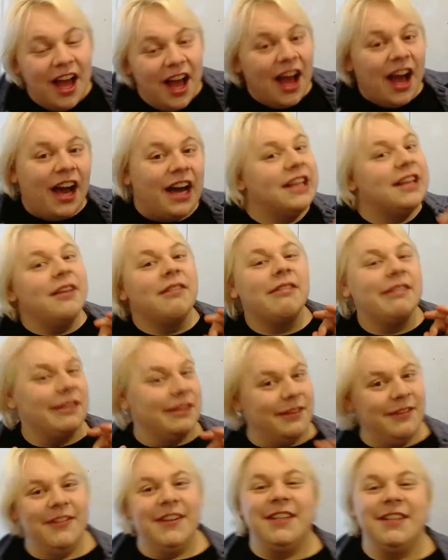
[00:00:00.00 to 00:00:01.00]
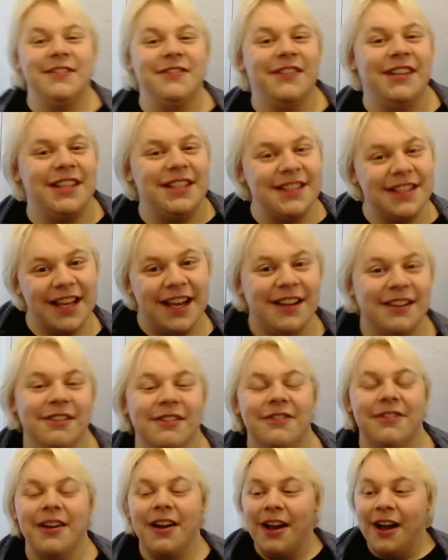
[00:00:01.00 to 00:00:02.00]
I will admit it
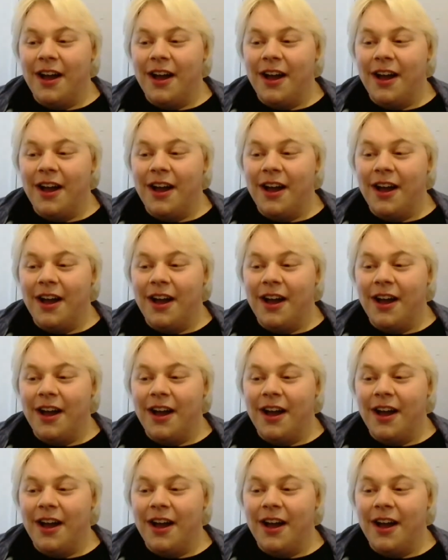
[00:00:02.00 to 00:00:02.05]
myself.